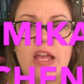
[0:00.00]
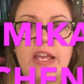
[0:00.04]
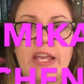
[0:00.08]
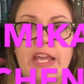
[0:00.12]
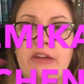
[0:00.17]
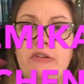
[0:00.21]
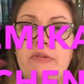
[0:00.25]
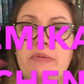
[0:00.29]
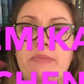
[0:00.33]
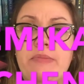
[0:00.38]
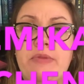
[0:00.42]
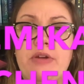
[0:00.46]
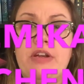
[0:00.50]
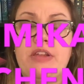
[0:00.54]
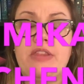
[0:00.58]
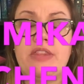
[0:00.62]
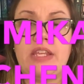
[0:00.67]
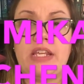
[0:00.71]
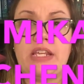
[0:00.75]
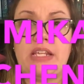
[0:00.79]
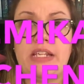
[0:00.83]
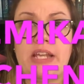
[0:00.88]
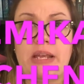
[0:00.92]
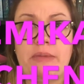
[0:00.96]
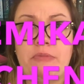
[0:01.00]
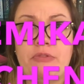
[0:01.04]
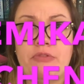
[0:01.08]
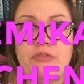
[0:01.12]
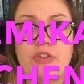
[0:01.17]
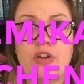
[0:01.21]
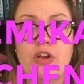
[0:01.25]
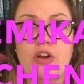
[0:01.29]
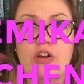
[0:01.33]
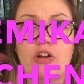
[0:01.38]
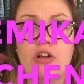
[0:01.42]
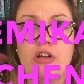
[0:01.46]
Can't remember the name of
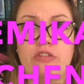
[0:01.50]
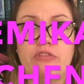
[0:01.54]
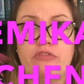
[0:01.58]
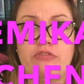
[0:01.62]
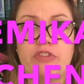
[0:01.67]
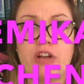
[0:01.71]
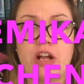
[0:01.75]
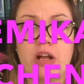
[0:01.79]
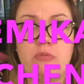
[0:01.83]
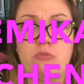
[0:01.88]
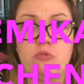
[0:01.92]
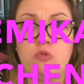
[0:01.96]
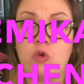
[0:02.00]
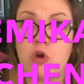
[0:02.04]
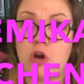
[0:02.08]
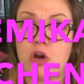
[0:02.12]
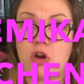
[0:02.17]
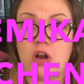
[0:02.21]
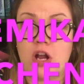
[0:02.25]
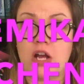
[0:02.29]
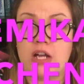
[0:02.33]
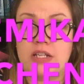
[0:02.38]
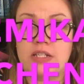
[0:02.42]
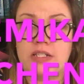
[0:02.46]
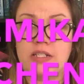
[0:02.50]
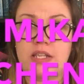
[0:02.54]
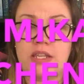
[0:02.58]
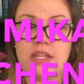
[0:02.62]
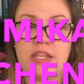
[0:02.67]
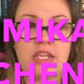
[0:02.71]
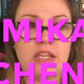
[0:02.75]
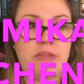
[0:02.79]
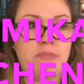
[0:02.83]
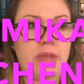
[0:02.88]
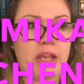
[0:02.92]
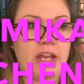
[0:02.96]
the girl from Warcross,
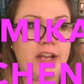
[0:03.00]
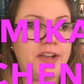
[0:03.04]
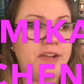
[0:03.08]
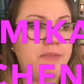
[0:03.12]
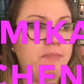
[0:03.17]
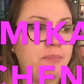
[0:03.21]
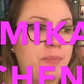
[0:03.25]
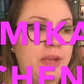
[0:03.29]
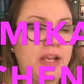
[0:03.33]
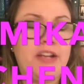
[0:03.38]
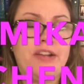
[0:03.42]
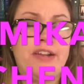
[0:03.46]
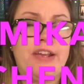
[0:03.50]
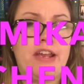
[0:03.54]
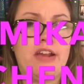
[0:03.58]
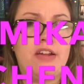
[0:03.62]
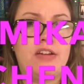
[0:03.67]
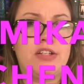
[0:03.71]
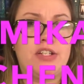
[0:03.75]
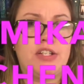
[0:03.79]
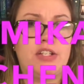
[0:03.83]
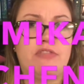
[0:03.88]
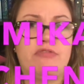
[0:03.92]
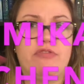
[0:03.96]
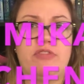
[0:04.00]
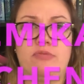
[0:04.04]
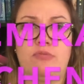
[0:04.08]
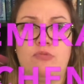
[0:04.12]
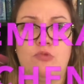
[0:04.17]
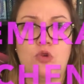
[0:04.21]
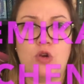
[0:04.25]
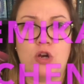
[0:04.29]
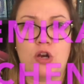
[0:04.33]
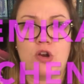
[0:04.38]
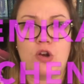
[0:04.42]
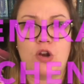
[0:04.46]
the main main character from
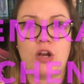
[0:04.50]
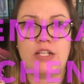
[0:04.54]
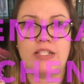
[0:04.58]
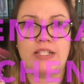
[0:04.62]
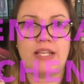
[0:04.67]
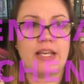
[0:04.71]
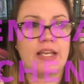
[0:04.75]
Warcross.